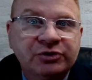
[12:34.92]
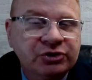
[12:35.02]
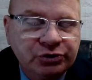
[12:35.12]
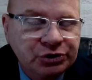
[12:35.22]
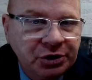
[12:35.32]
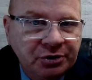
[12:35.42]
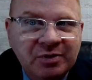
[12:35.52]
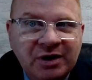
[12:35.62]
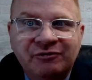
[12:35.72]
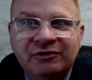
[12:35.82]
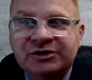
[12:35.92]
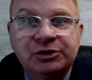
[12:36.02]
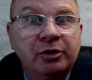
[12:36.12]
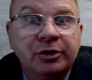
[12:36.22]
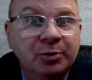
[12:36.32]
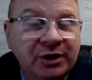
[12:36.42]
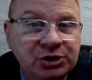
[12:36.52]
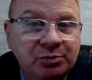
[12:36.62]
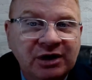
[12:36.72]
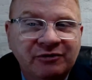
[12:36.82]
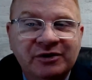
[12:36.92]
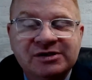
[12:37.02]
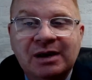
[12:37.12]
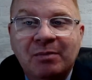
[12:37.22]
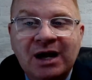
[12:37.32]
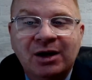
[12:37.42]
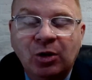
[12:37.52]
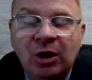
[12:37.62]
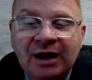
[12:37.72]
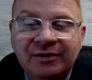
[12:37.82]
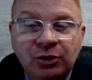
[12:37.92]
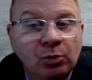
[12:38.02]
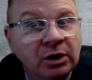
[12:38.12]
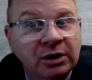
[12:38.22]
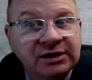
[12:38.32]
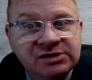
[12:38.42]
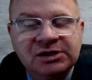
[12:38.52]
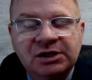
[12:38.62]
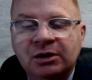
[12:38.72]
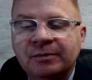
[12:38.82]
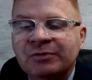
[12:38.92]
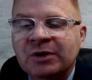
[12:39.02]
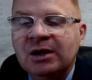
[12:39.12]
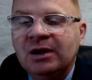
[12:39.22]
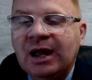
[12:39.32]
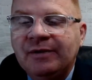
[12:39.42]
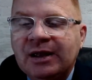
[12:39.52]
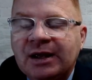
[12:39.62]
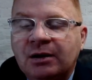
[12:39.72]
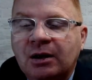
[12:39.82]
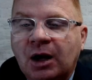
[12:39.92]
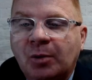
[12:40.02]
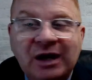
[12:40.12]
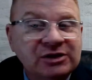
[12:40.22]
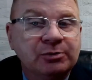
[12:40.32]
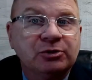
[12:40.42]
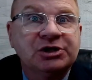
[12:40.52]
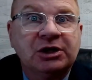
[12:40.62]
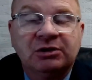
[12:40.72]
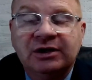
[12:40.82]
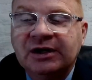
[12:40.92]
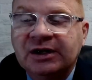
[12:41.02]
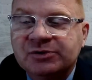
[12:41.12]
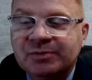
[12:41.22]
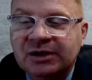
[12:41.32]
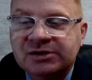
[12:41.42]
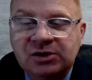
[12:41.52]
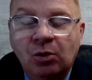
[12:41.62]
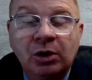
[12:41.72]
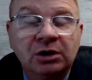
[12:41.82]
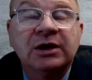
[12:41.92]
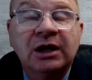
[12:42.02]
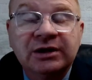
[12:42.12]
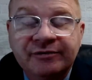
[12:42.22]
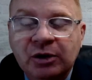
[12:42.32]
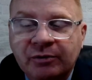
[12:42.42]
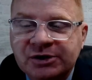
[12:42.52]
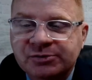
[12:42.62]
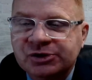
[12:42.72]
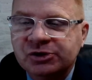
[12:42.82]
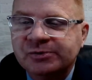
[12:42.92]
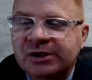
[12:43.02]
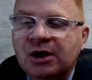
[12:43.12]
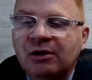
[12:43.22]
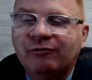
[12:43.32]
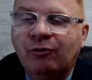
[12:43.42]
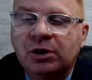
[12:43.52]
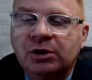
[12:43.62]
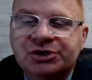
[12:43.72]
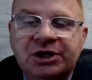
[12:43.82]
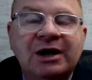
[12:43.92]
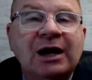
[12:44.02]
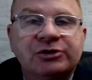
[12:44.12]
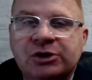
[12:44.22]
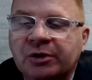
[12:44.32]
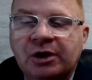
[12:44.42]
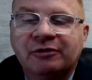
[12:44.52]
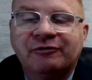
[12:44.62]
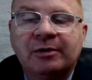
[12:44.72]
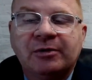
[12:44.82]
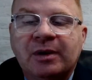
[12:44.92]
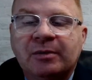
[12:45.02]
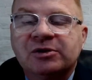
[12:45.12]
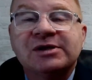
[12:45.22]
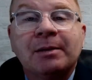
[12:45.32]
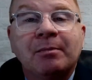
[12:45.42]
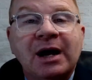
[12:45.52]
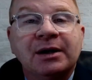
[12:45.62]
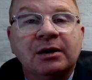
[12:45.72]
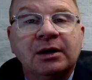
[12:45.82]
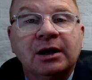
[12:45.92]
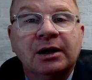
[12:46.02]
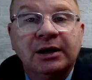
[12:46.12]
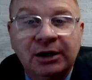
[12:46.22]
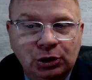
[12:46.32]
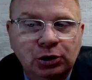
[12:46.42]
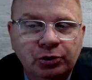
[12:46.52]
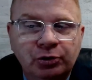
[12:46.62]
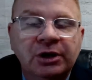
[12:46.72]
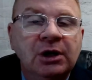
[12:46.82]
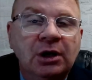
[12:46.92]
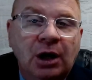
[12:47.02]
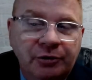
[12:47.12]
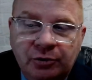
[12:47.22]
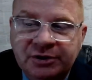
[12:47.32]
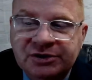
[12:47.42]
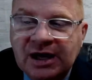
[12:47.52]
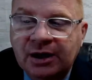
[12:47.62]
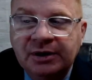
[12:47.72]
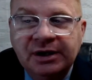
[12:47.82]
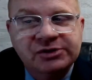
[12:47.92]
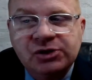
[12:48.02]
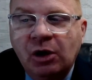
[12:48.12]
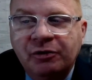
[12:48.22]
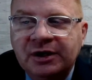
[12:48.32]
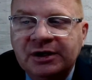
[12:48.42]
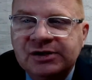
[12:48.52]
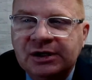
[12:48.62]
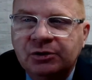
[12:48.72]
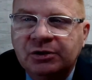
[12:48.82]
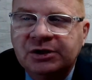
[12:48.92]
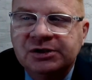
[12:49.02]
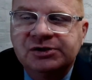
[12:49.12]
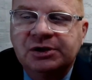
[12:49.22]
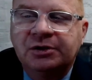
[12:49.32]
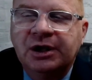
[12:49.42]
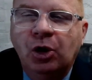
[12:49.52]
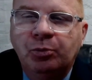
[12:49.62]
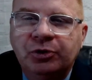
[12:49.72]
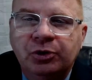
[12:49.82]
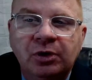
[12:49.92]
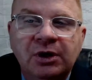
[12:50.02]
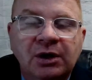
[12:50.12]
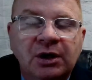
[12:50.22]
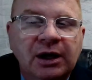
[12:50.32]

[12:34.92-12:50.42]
Social Security benefits and your other pension benefits that might apply that you want to consider. And then a possible shared living expense, or a living arrangement, for shared housing with other family members that might include other retirees. All things that you could consider to help you